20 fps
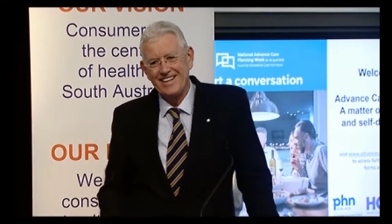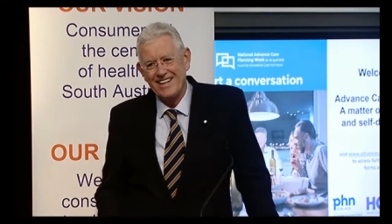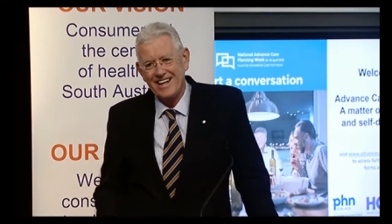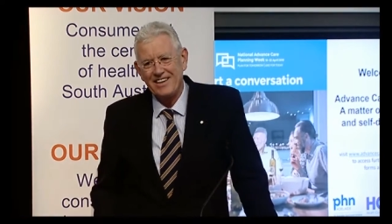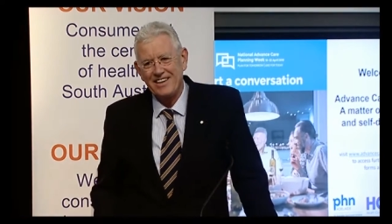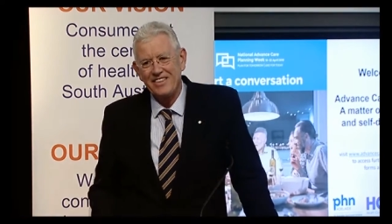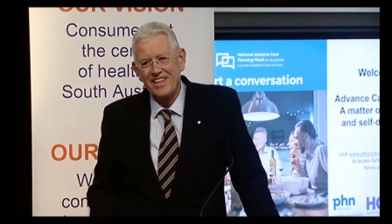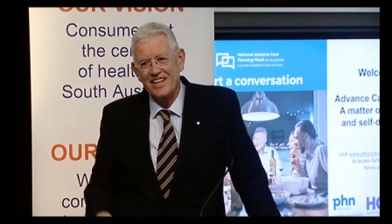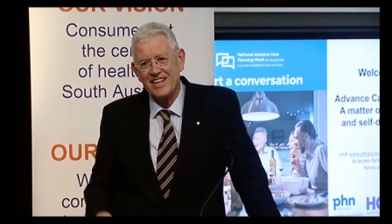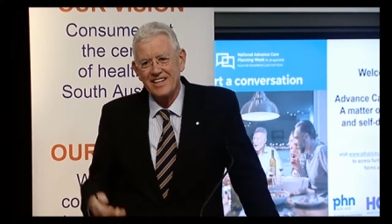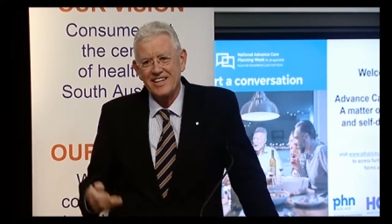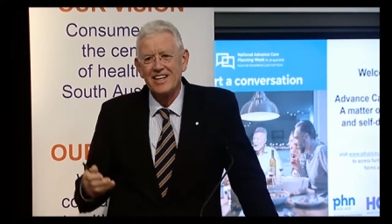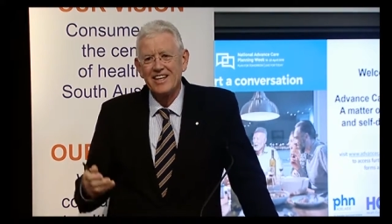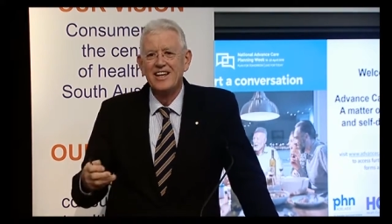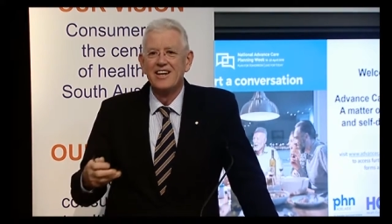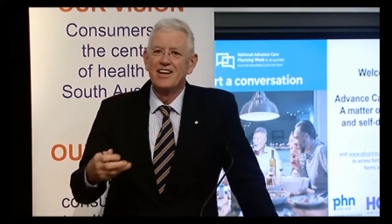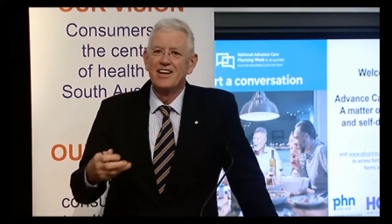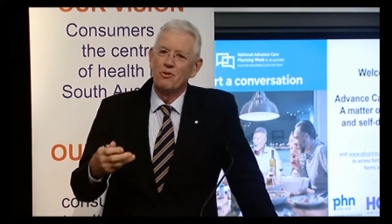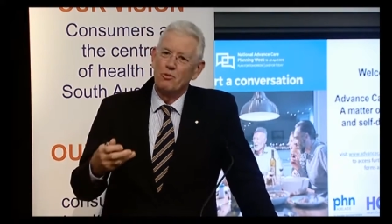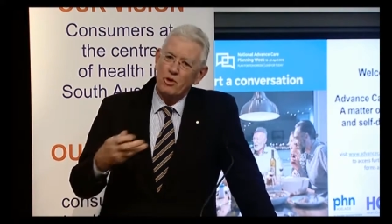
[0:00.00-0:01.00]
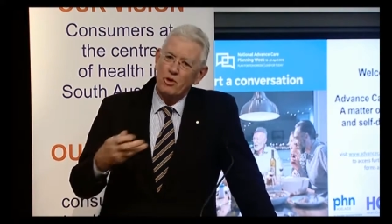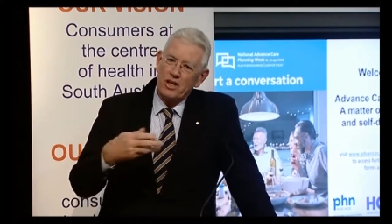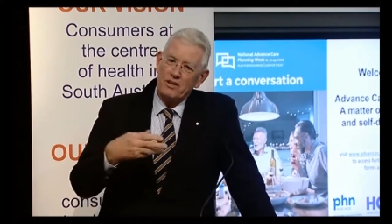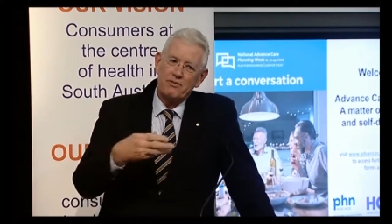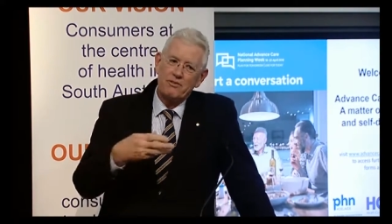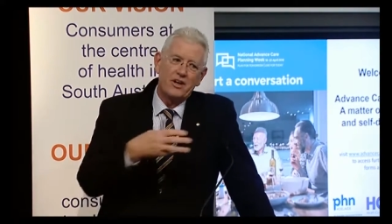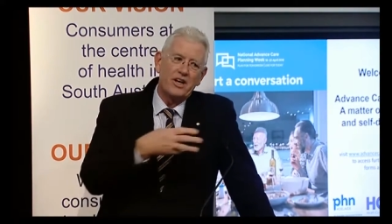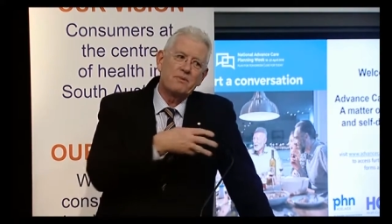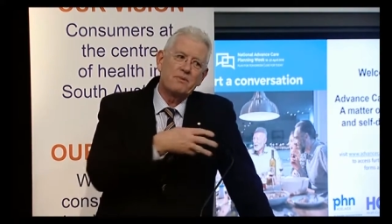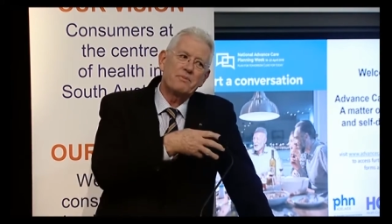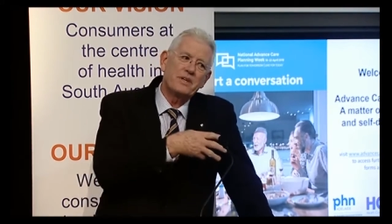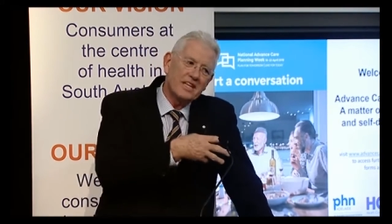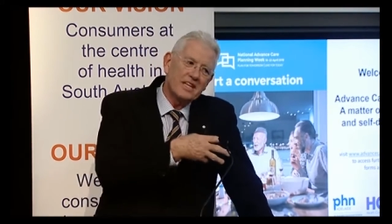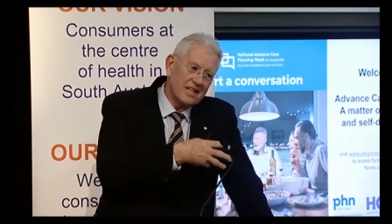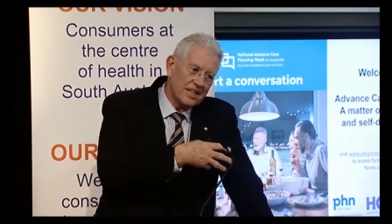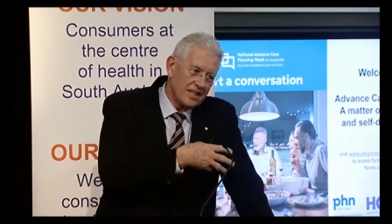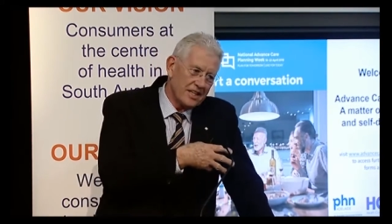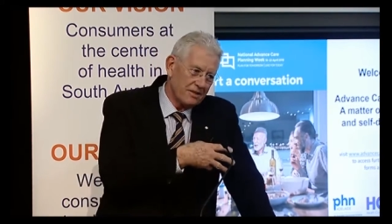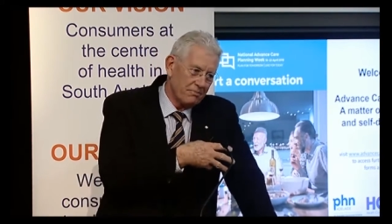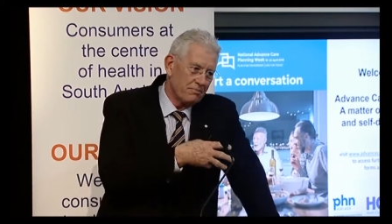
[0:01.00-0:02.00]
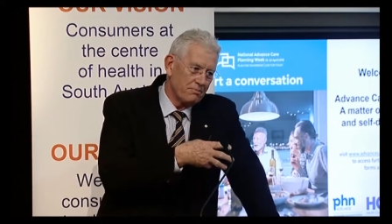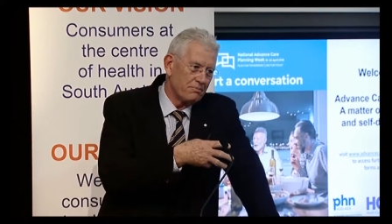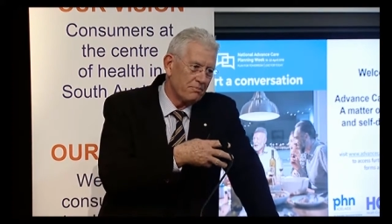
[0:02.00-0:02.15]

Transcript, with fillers: And then what if I'd been in a